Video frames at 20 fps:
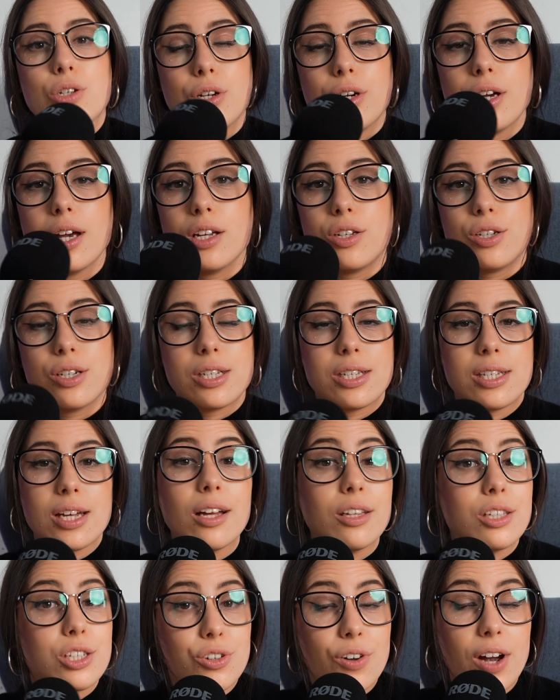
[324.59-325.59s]
it just
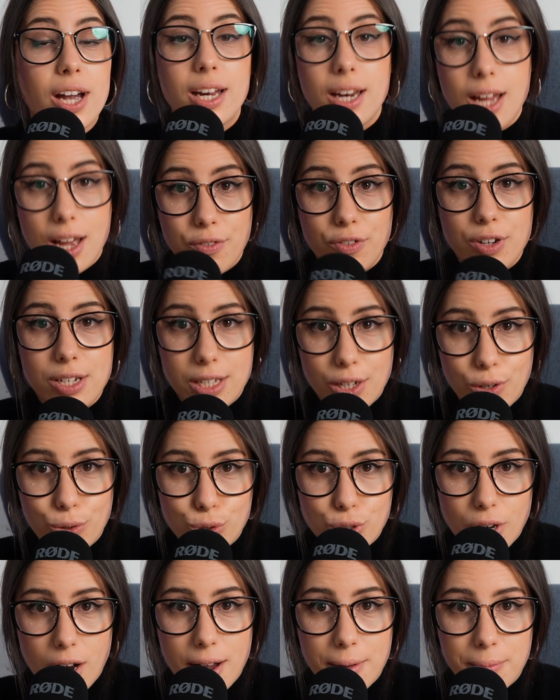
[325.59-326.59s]
sounds great every single
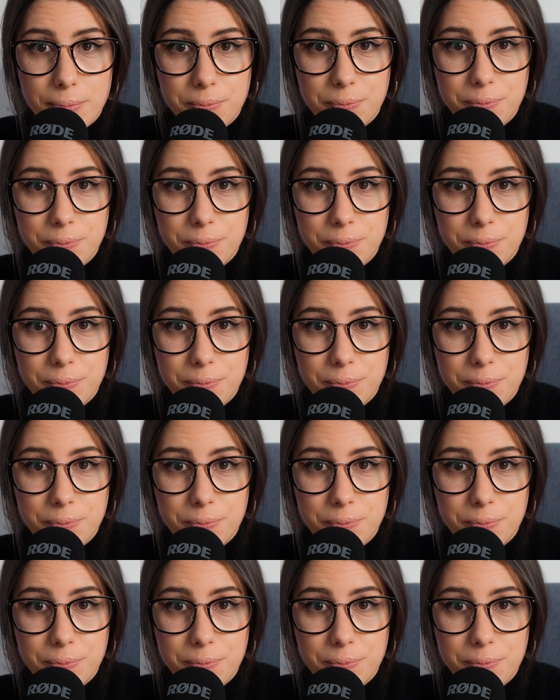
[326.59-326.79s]
time.